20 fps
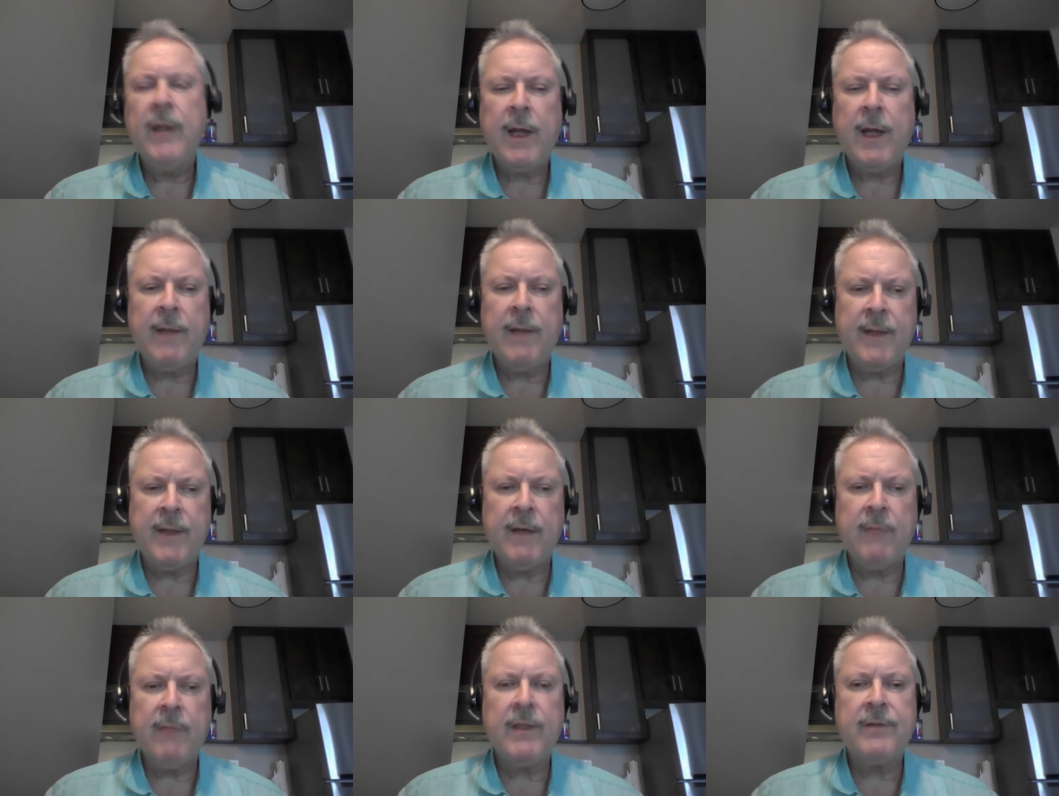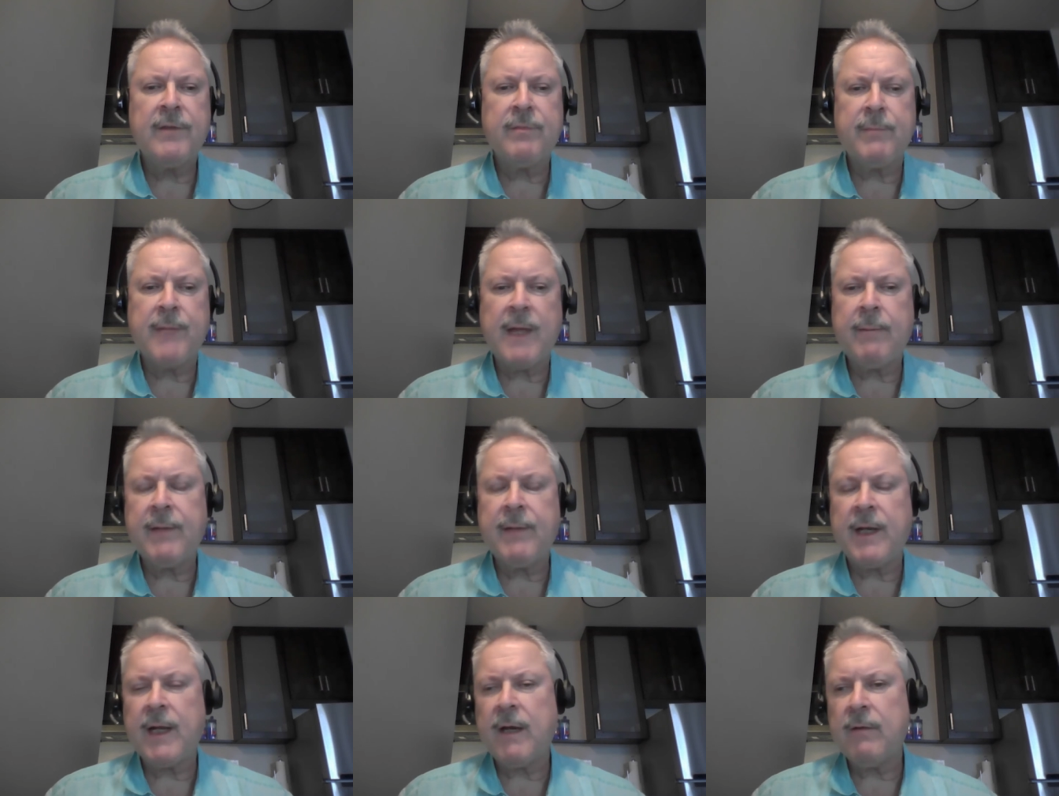and then let's
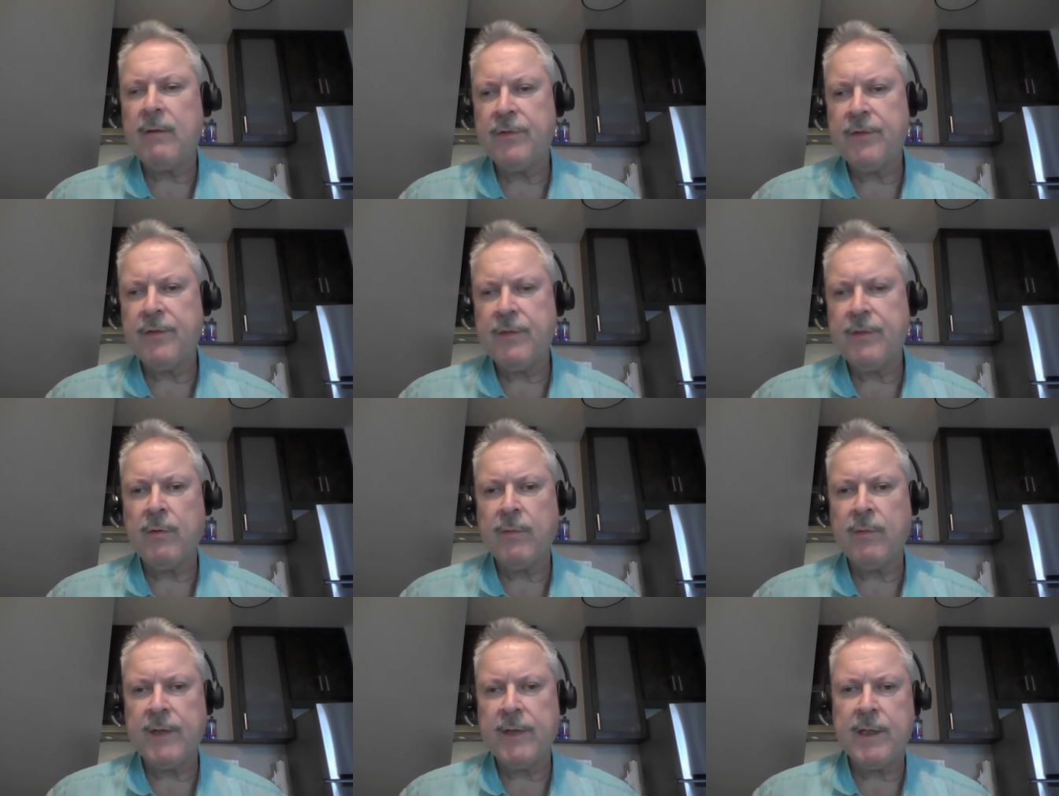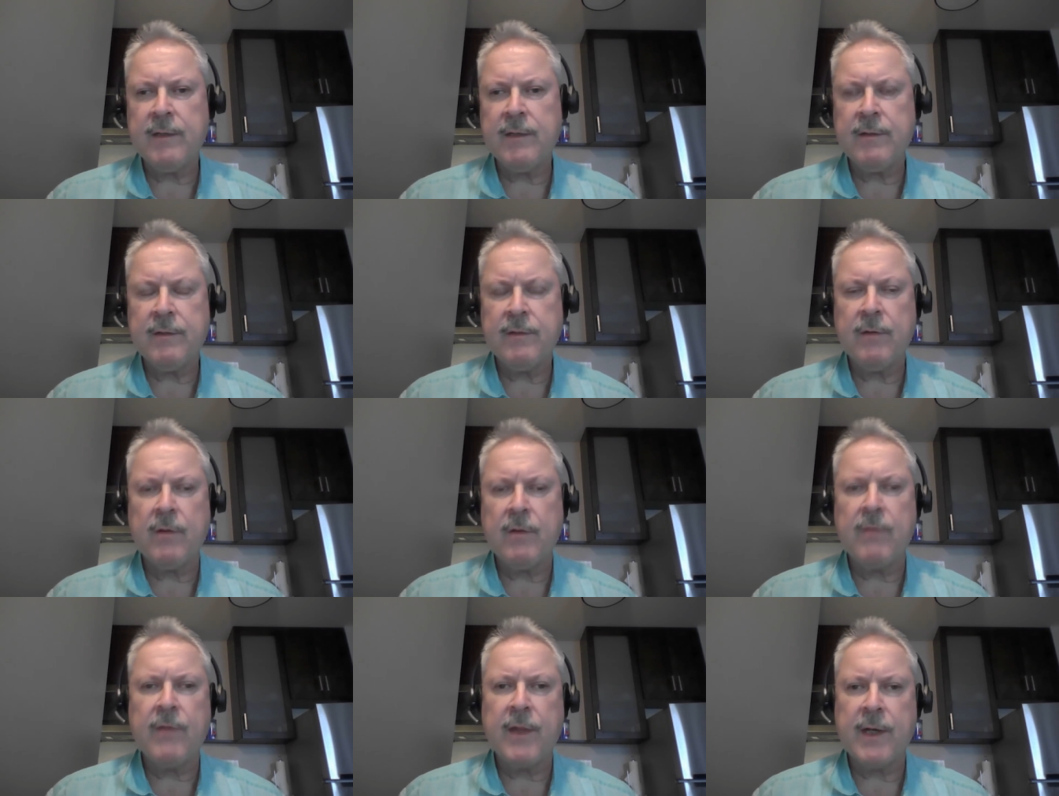map it out and see what we need to
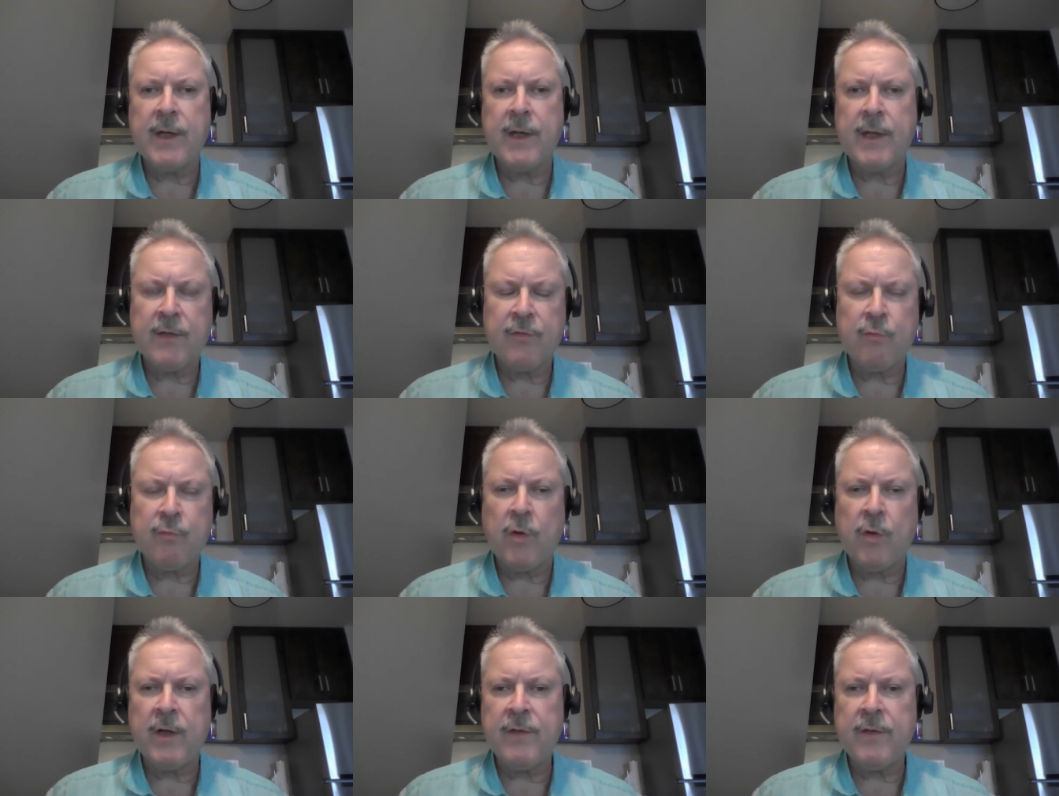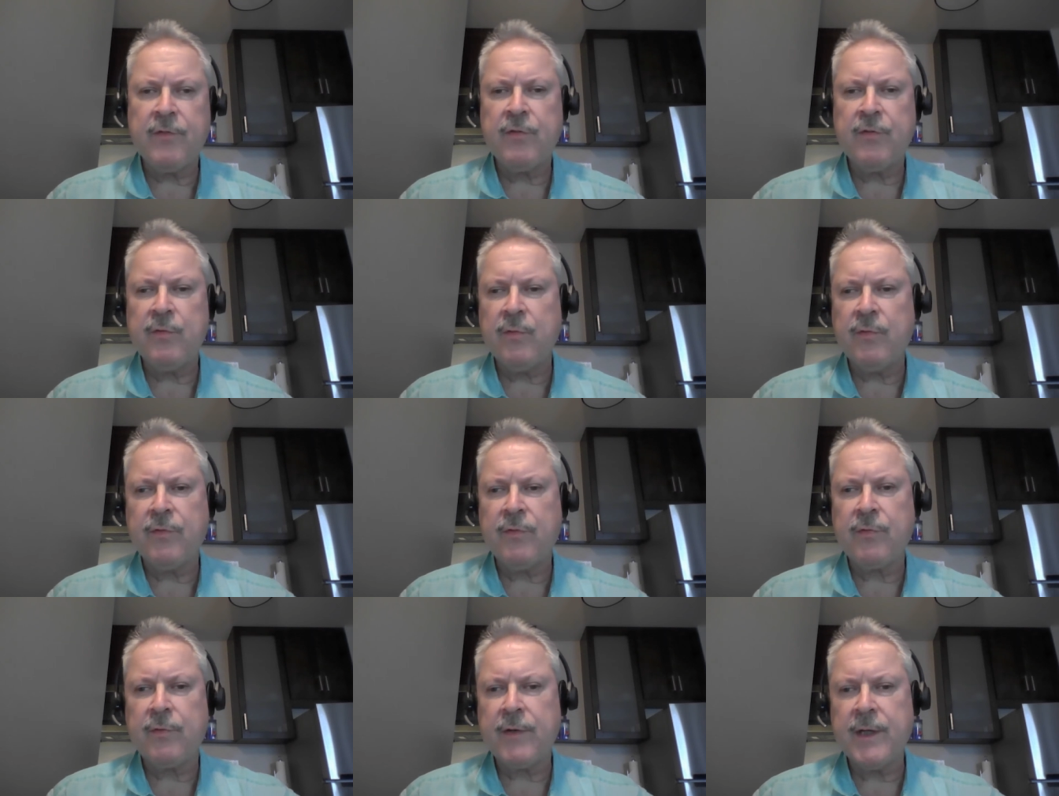do over the next 1,
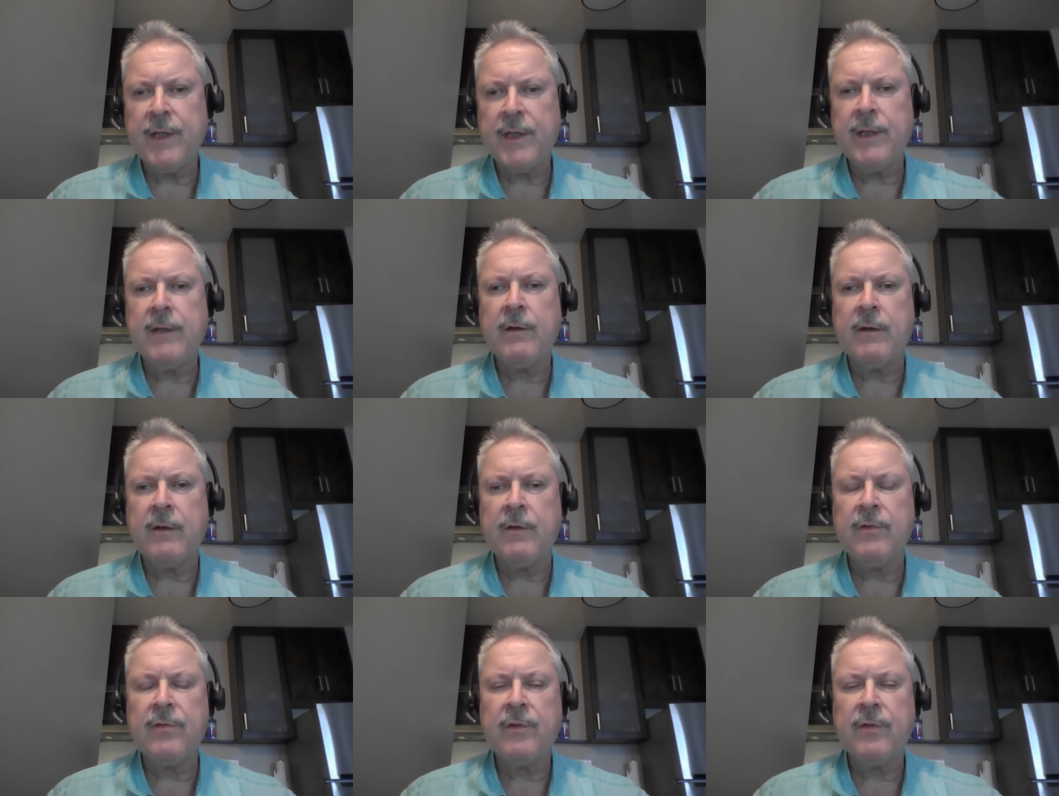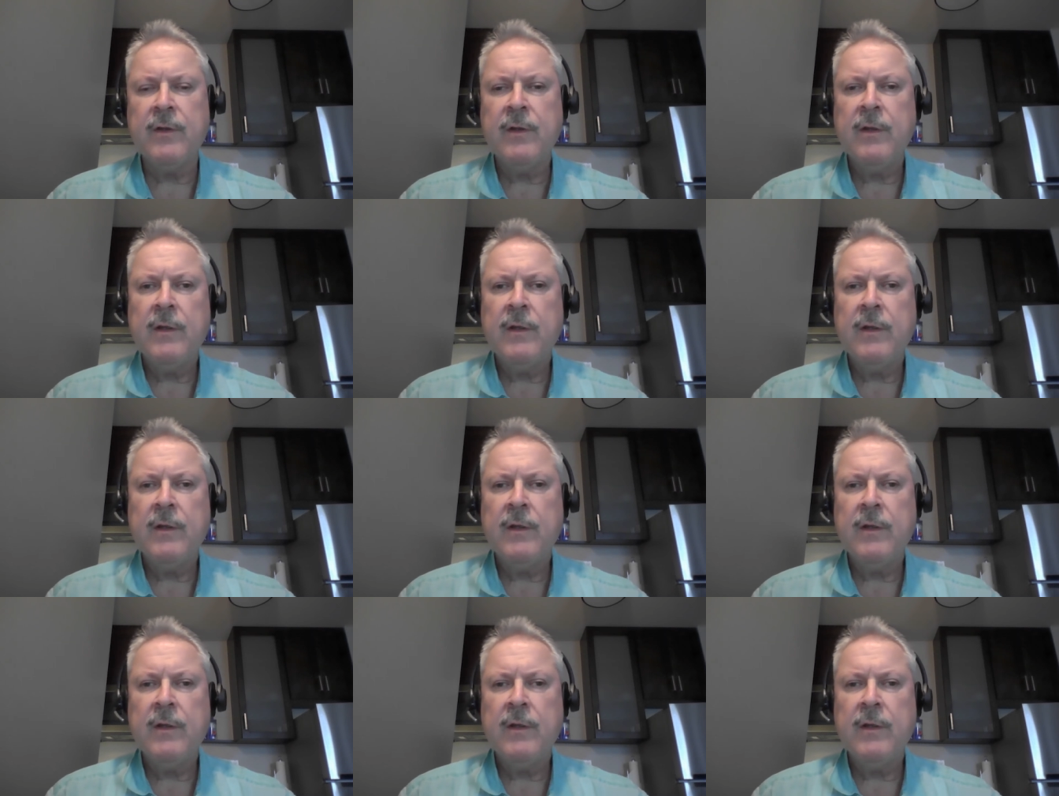2, 3 years